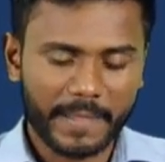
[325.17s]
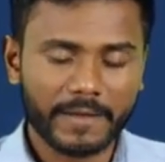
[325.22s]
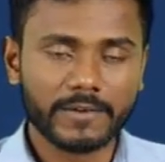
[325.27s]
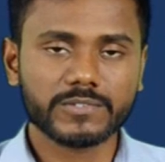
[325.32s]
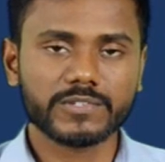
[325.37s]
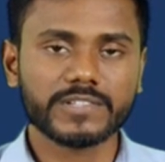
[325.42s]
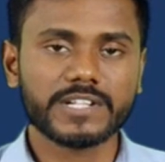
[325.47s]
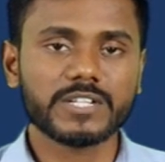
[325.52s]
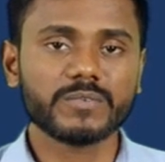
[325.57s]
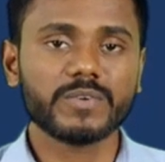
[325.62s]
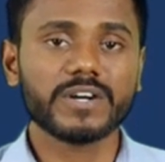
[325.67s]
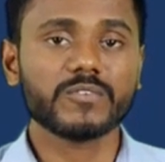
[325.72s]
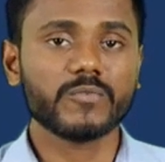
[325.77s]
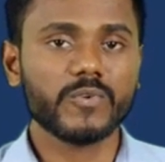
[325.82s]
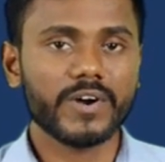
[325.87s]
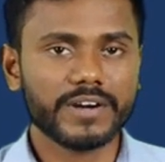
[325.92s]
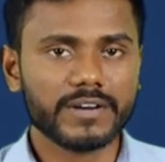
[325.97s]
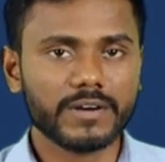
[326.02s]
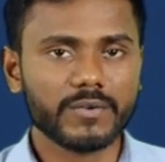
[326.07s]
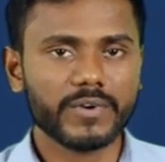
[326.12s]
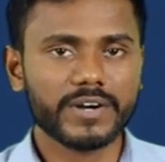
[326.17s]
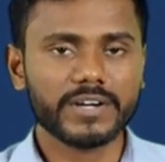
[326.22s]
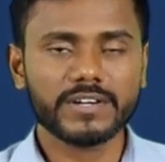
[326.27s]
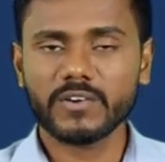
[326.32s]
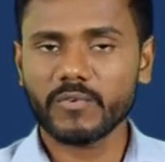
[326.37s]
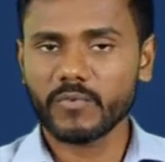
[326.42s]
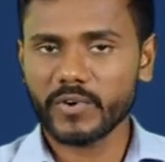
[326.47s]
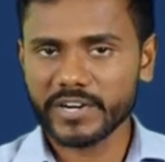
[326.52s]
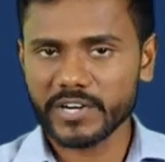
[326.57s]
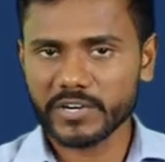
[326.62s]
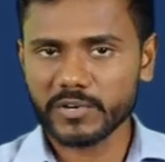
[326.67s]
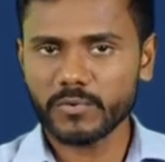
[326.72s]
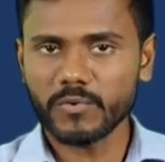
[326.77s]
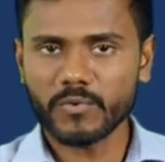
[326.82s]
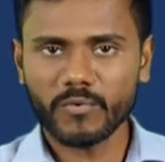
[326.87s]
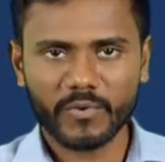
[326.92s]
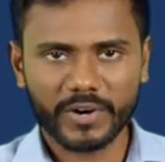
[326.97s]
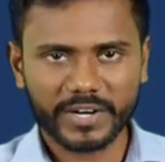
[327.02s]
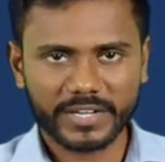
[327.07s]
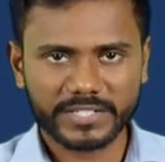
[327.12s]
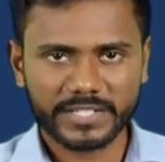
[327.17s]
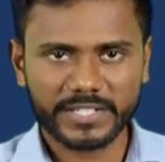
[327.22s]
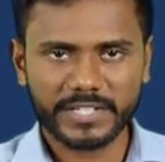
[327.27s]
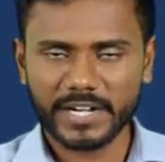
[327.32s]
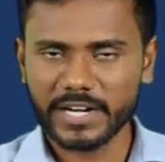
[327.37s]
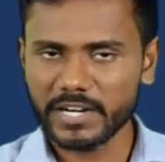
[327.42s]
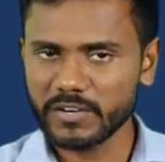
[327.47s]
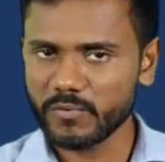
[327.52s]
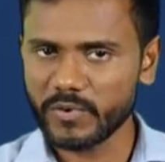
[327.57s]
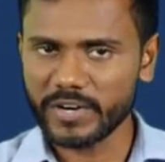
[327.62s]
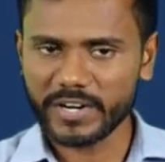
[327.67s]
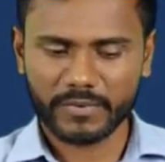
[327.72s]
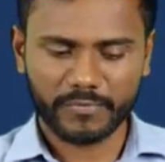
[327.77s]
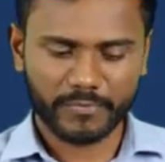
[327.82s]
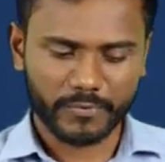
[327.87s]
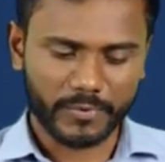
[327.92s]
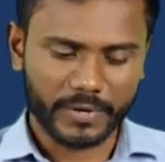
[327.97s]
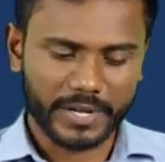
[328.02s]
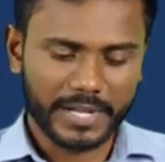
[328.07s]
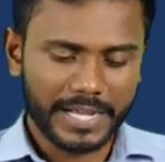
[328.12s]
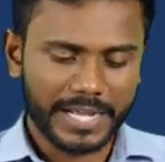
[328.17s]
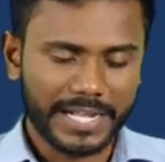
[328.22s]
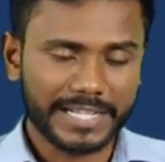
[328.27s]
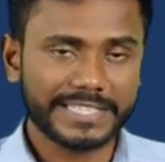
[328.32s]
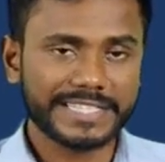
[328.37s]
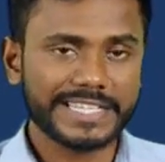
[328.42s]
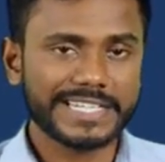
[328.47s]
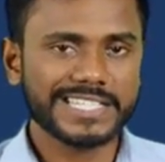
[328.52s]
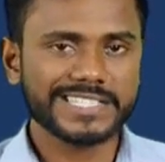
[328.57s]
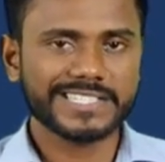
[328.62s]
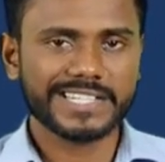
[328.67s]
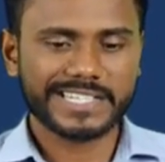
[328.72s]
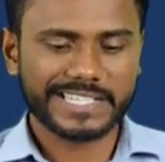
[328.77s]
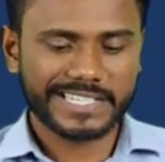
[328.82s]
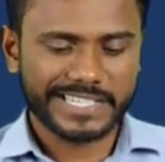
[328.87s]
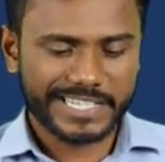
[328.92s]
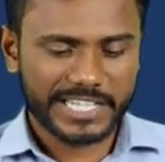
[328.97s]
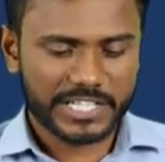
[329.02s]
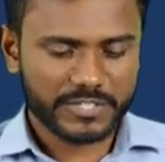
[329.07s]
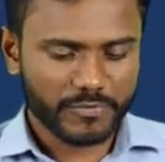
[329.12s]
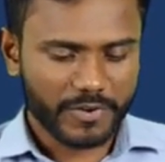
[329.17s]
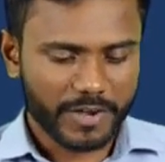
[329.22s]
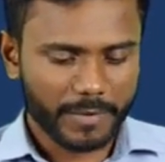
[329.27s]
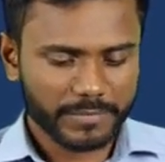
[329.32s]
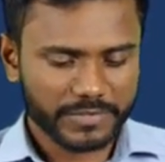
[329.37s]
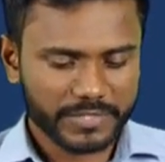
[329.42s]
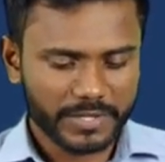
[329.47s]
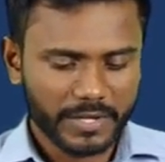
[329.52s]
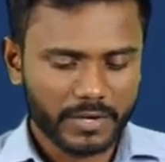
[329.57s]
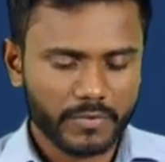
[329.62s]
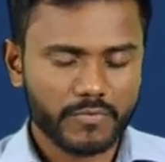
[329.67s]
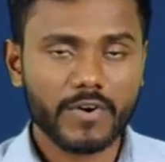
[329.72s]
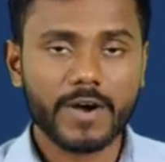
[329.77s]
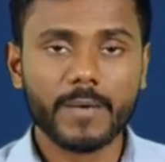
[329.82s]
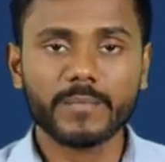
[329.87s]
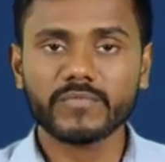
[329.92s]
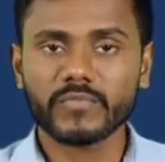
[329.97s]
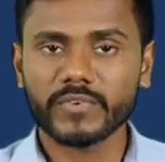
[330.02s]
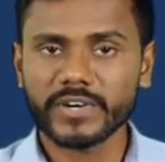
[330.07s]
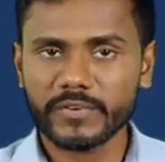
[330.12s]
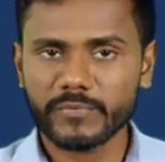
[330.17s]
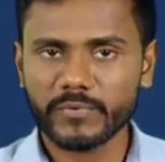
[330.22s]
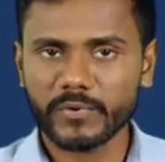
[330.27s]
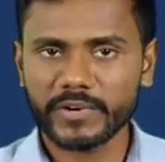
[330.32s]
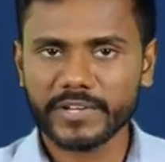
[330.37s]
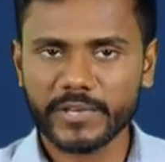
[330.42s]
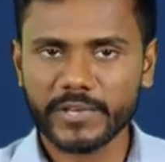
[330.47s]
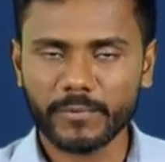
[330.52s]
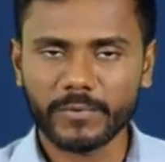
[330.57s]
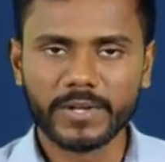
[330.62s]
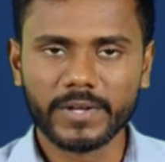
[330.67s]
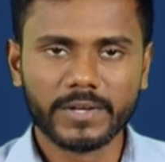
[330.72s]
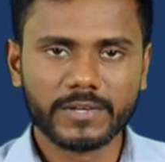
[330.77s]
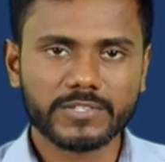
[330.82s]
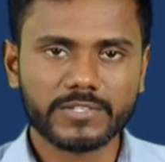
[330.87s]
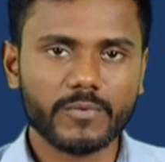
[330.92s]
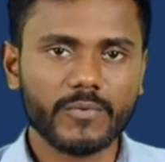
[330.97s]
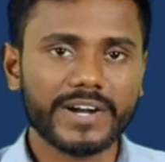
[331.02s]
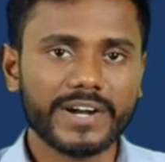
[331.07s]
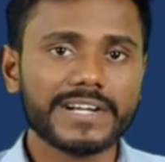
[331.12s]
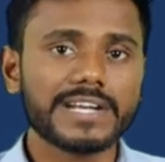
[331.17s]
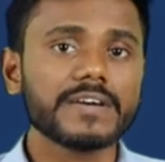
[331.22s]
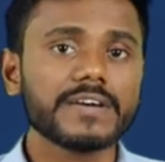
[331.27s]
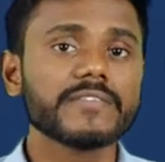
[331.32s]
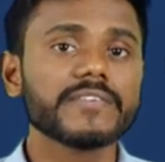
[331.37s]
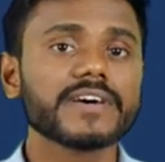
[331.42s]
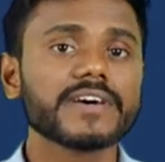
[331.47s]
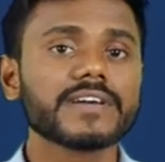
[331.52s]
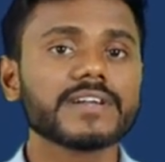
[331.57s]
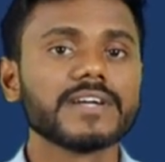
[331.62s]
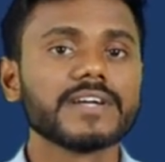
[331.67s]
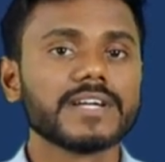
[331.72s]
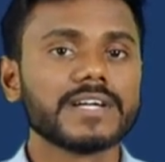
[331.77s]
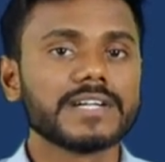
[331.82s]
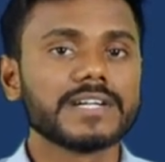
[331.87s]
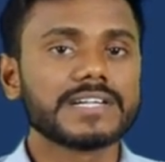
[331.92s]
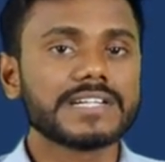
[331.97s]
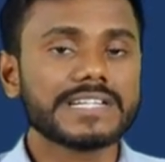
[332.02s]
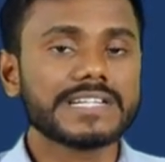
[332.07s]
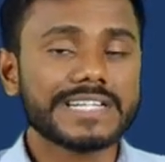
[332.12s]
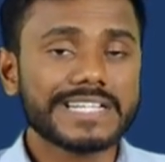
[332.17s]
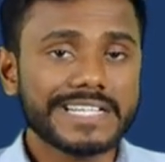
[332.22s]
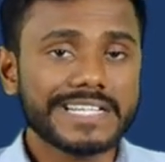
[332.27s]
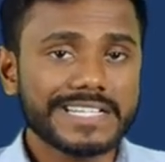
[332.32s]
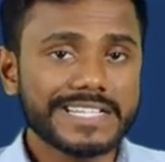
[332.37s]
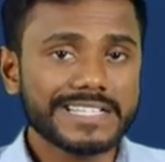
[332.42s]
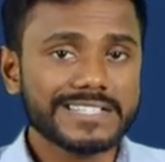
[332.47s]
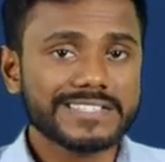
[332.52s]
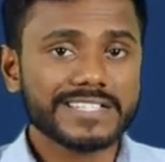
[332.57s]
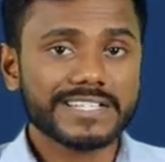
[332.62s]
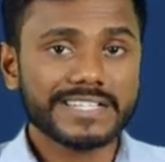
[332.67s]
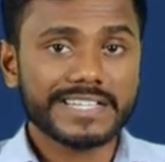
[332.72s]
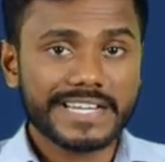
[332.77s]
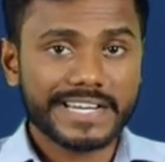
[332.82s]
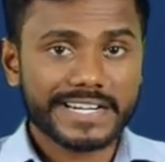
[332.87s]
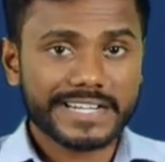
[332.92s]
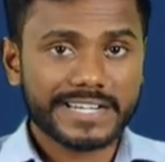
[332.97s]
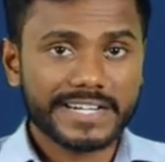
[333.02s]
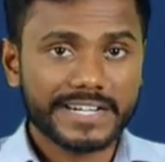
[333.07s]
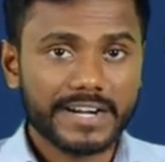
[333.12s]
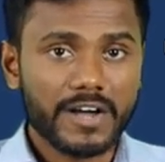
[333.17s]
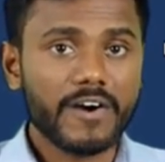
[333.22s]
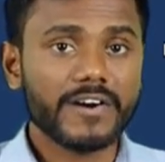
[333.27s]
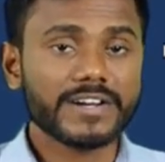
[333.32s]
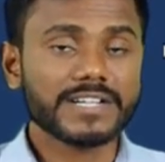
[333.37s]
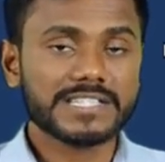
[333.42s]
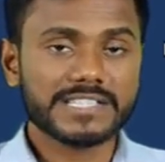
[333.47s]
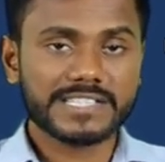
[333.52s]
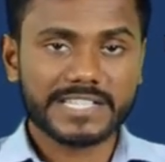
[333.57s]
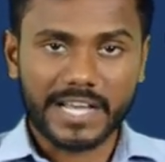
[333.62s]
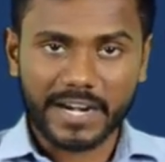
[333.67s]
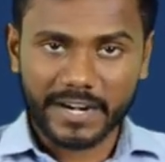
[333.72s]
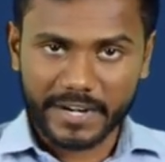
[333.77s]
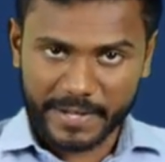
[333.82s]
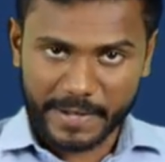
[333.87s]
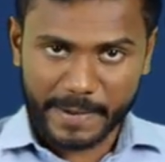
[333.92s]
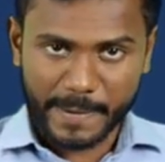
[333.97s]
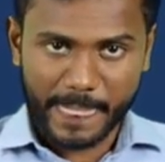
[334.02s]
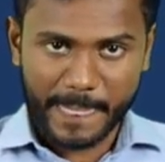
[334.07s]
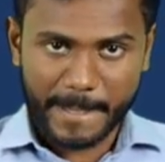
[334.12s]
So that is what quarter 1, quarter 2, quarter 3 and quarter 4. And that is the TDS forms, form 24Q. So whatever TDS deducted on salary,